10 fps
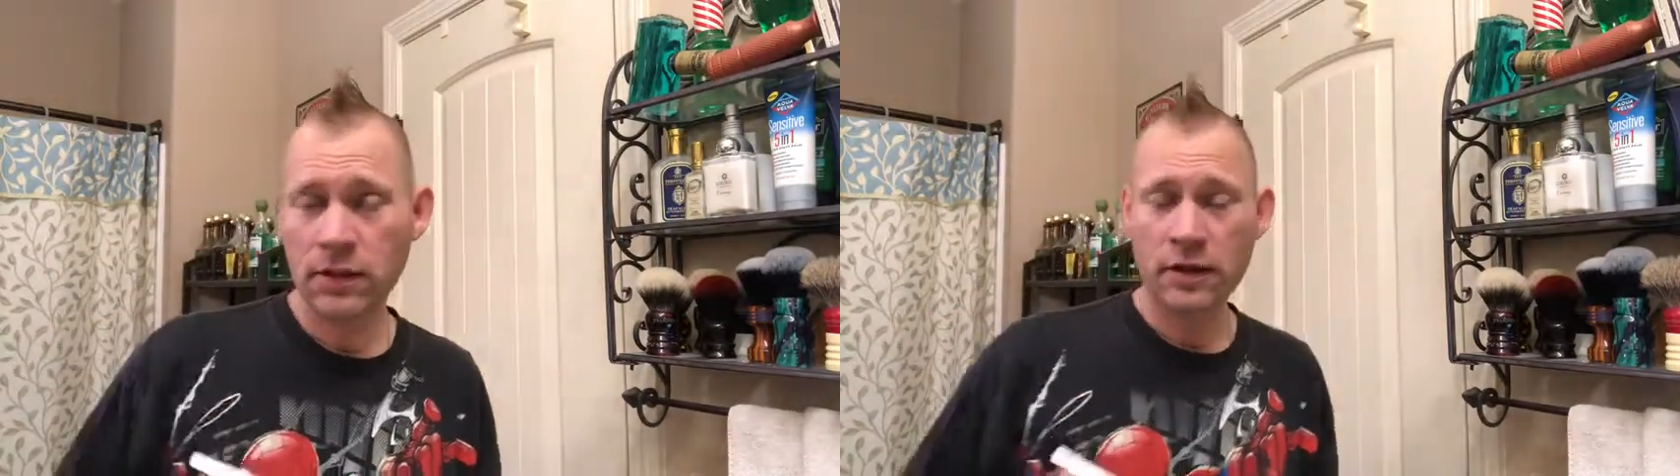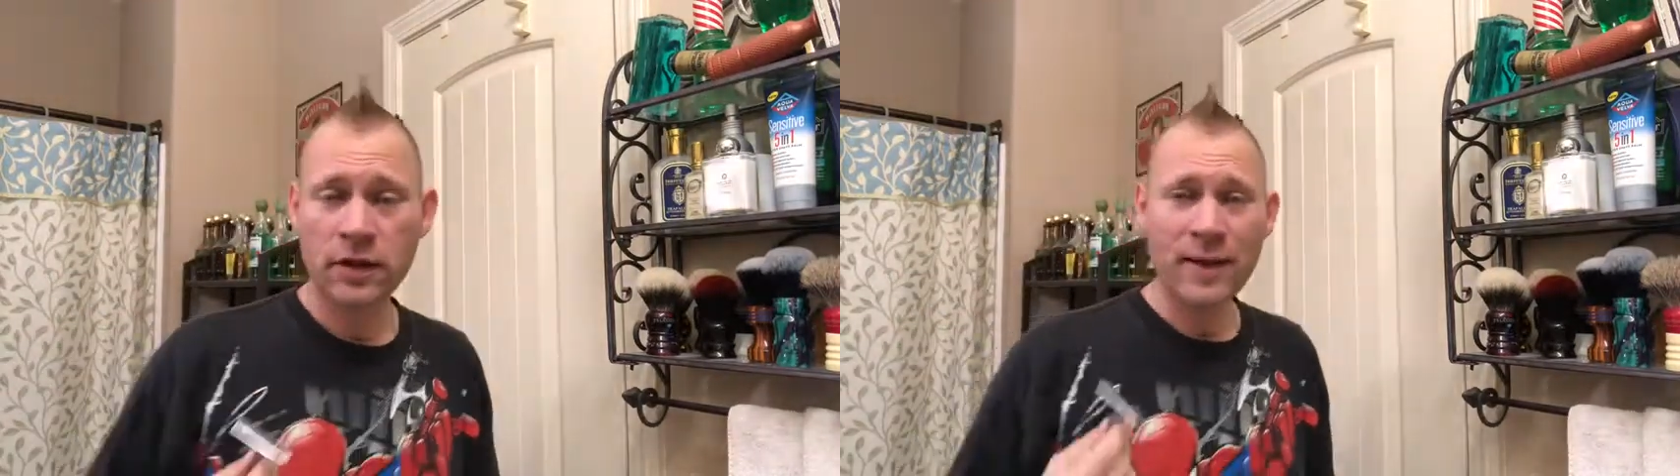
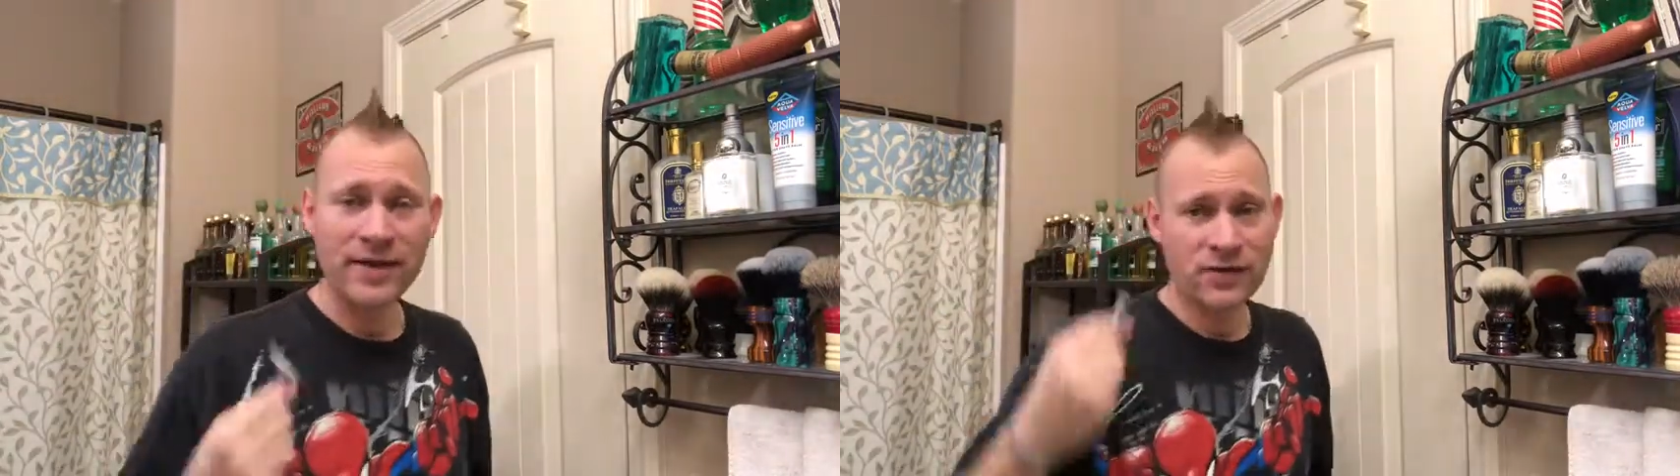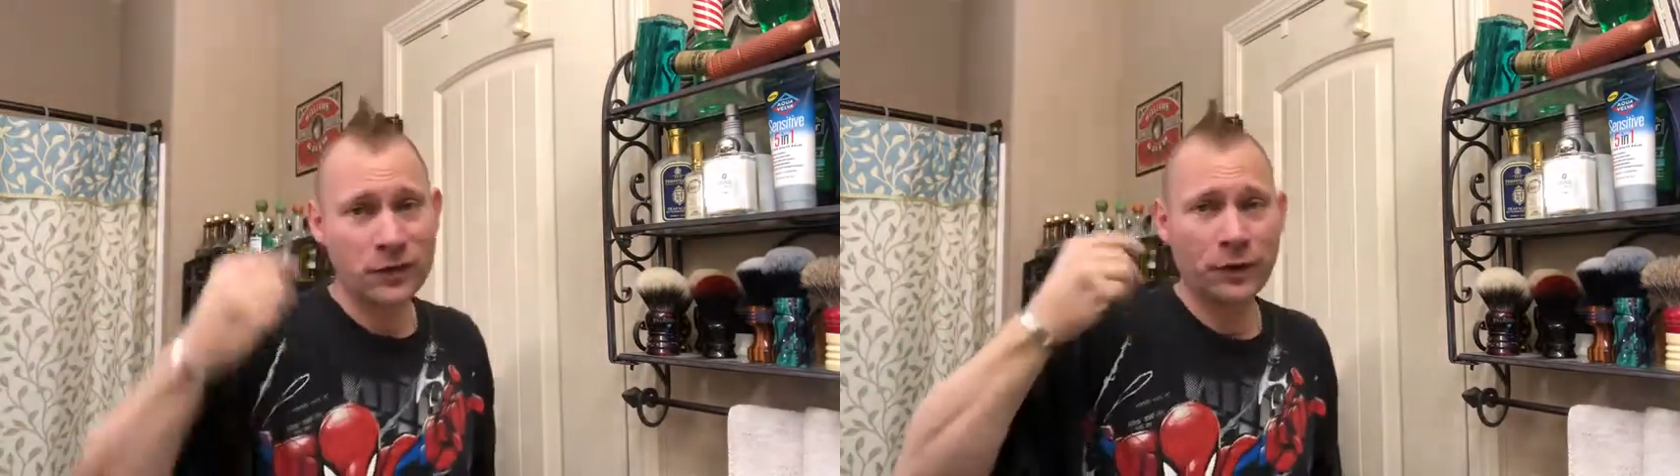Your
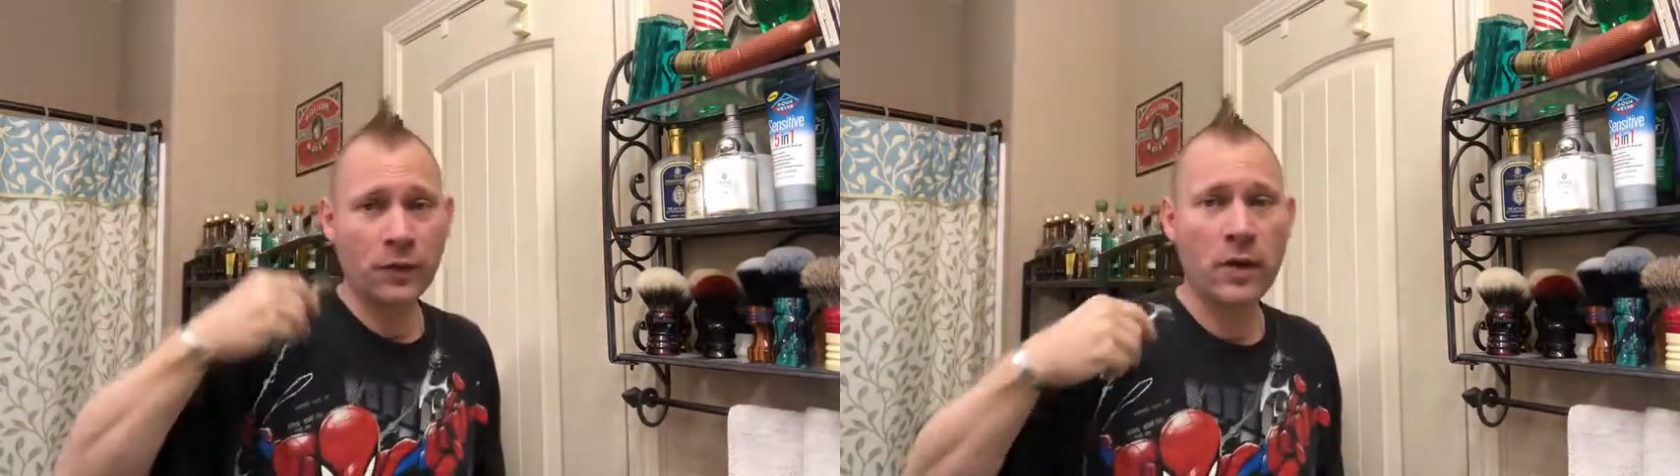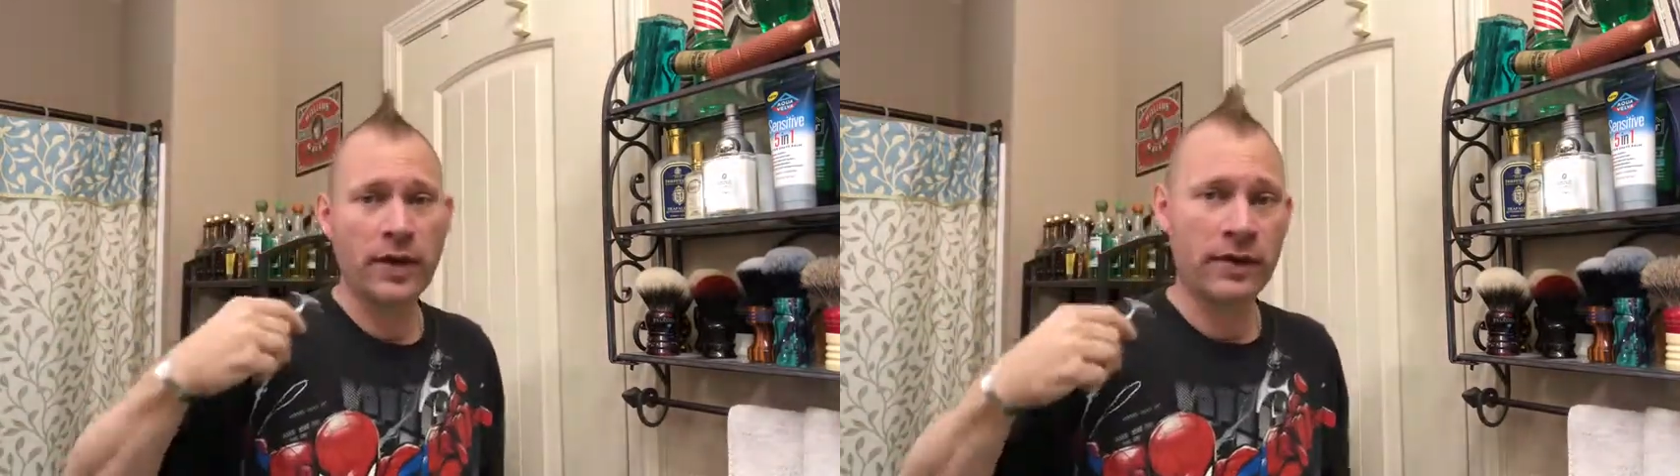pass is really
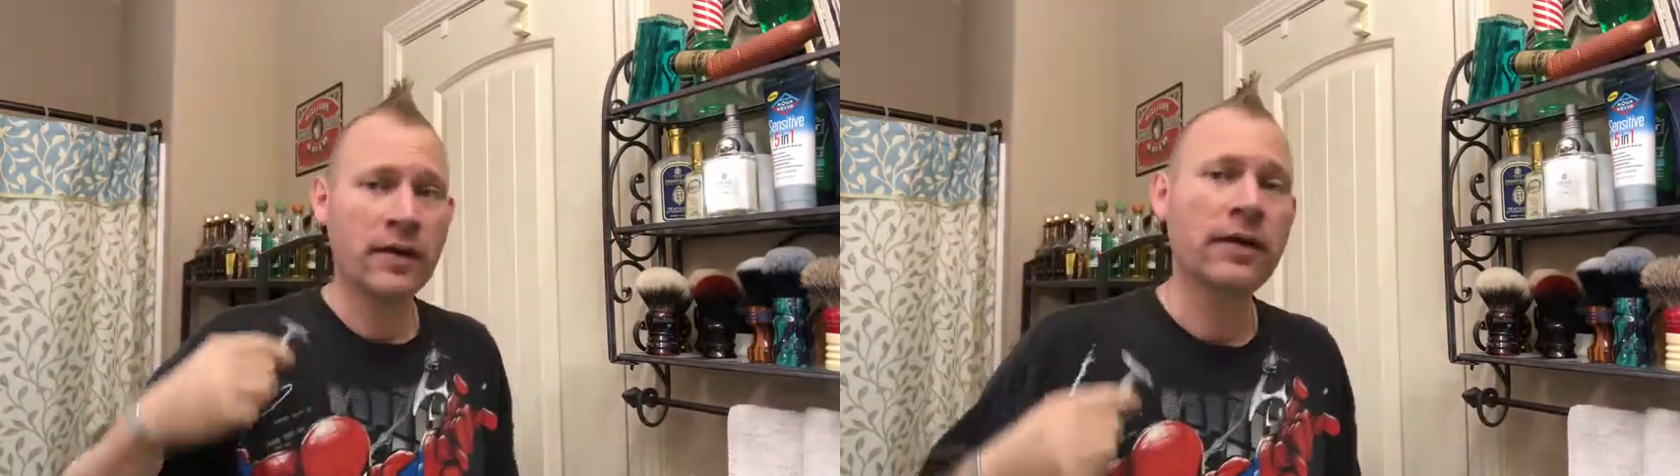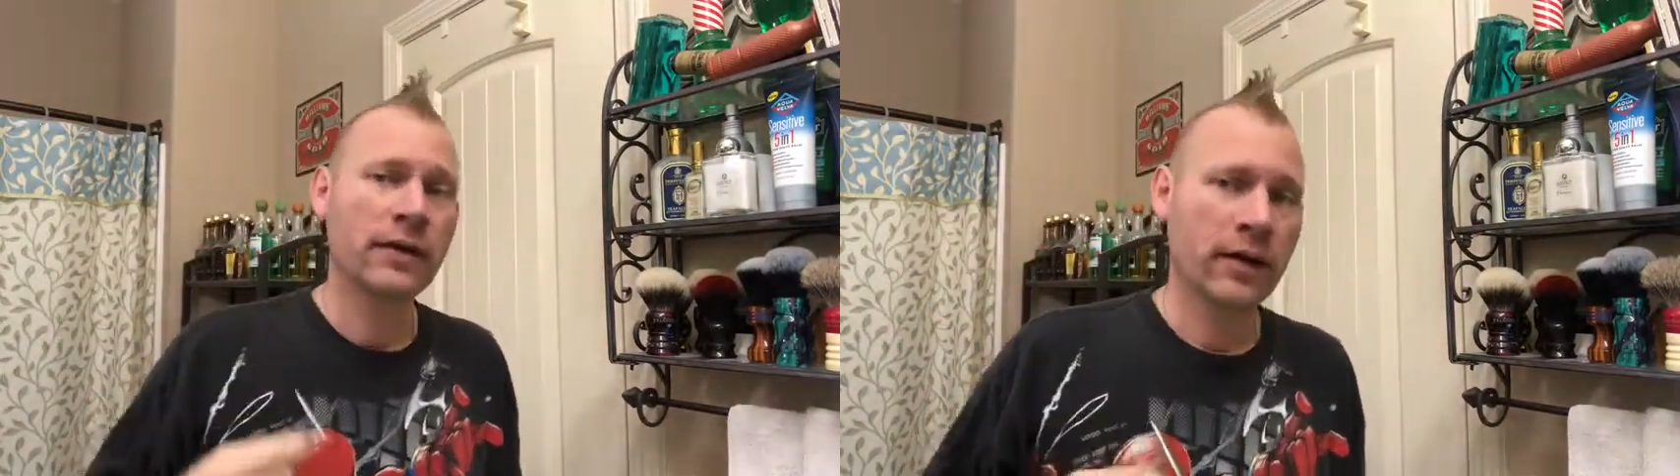wide,
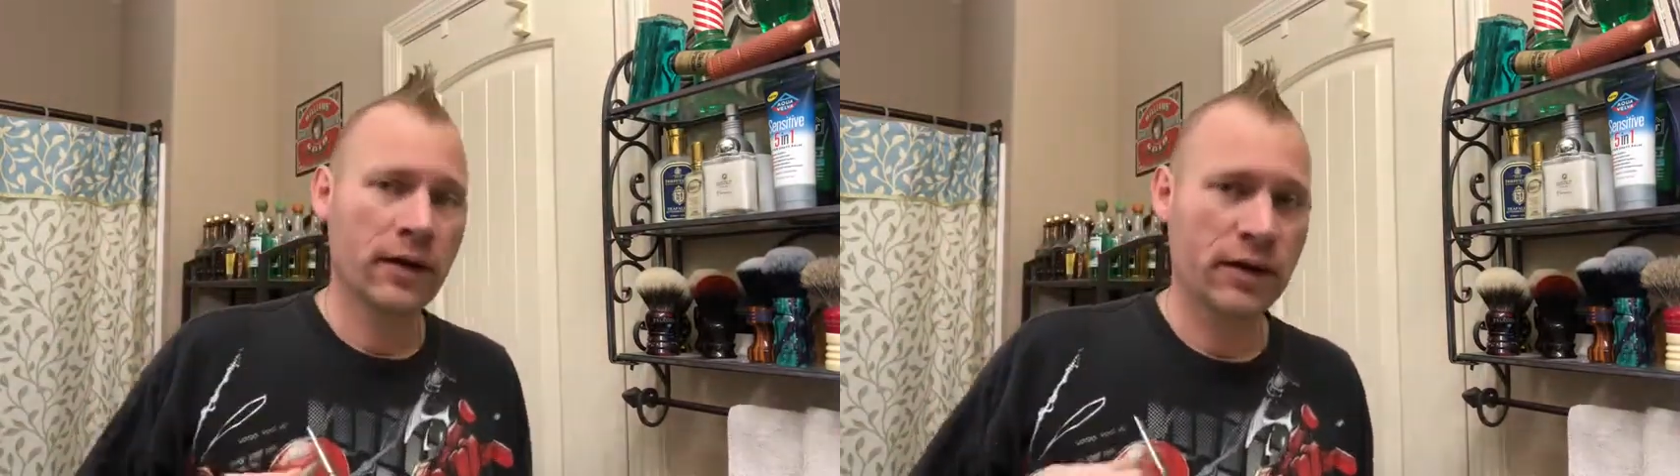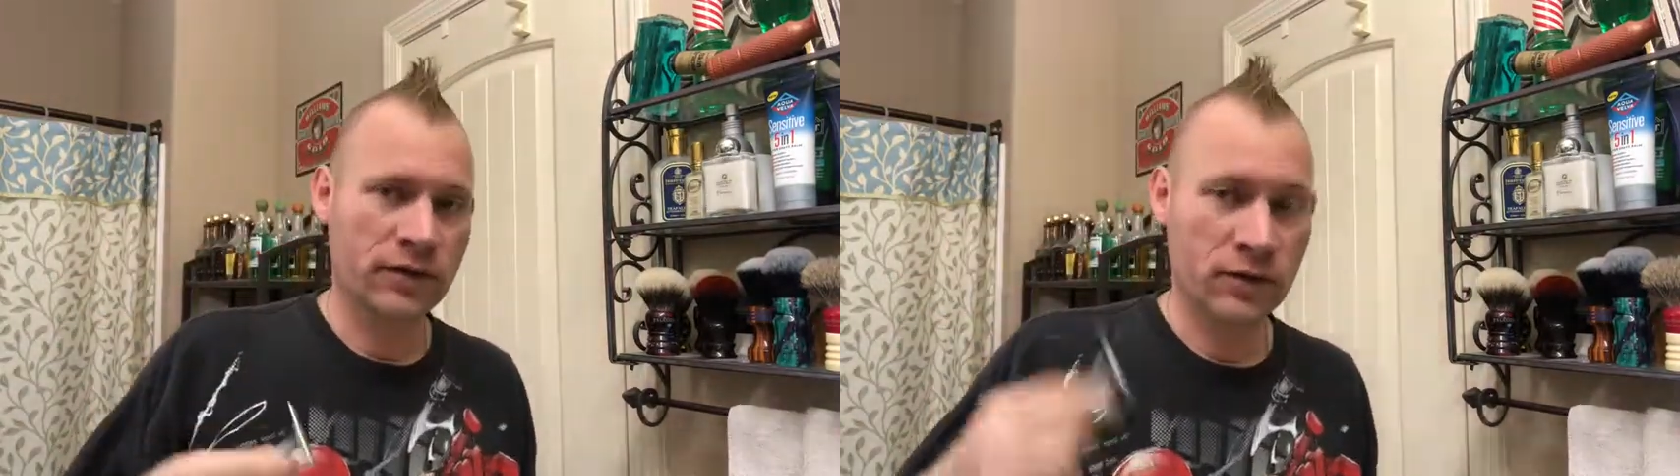so